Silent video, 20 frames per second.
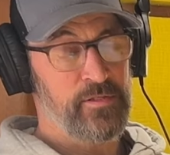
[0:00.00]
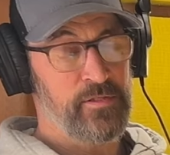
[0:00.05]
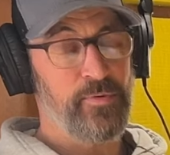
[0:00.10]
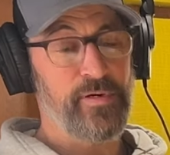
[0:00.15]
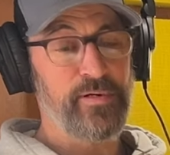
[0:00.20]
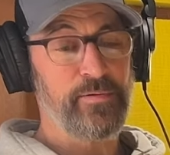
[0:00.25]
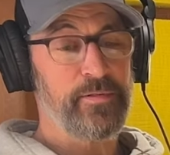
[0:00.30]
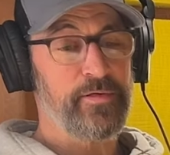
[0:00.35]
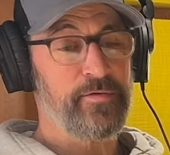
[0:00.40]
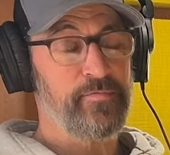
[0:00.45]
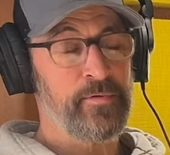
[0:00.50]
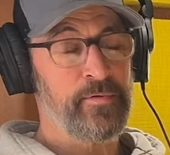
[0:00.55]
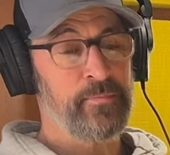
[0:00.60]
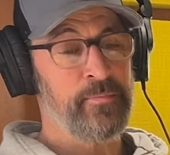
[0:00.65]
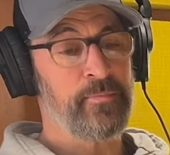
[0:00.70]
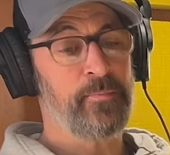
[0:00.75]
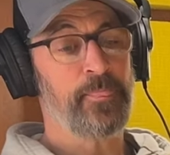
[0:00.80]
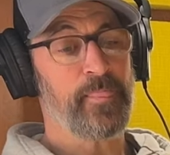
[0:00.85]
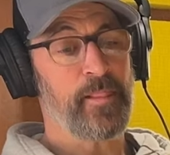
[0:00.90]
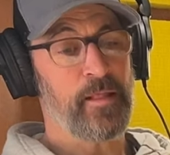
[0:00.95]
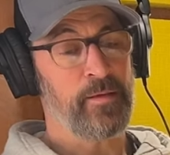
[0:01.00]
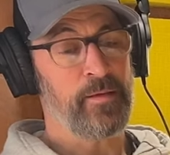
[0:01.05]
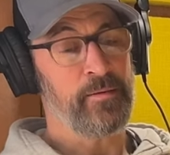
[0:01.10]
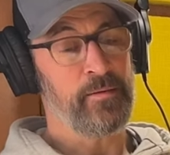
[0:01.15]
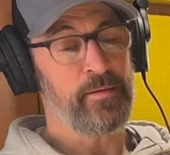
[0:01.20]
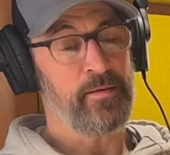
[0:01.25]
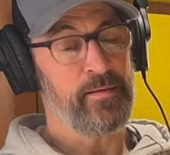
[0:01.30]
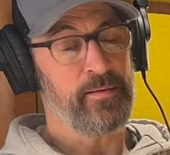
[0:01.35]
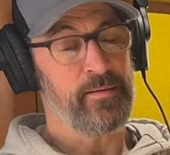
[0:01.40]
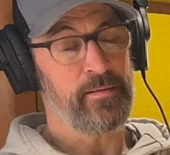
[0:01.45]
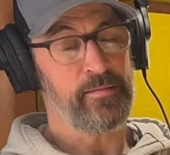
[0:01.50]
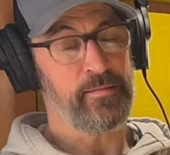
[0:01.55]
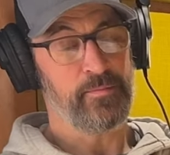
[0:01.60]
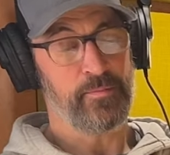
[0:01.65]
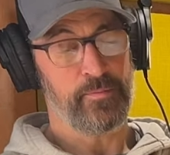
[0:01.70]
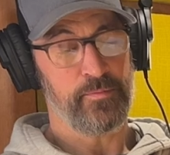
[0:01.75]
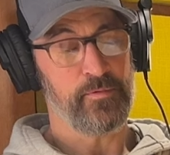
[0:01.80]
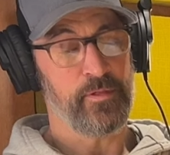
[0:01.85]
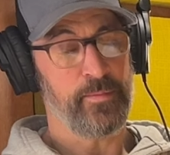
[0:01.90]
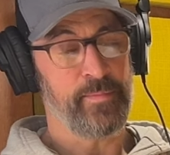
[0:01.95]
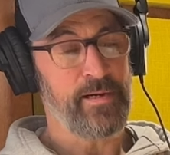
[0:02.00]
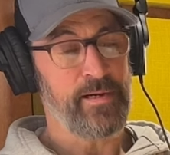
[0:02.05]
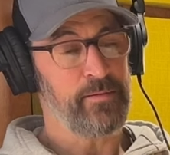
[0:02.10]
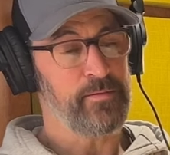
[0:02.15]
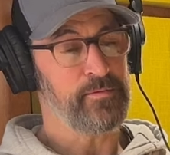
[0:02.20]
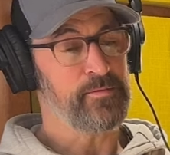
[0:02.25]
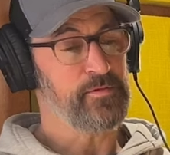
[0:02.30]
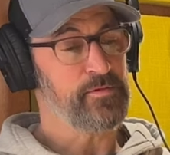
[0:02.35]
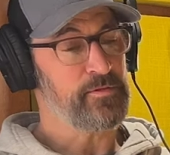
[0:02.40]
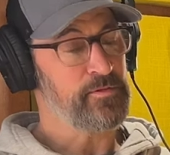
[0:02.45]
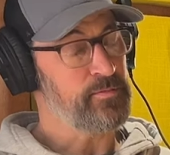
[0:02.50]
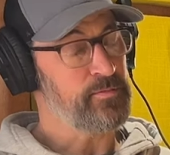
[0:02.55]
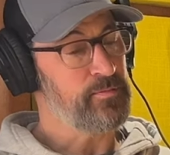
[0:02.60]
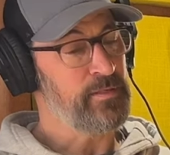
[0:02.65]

So we were living in uh, the mountains,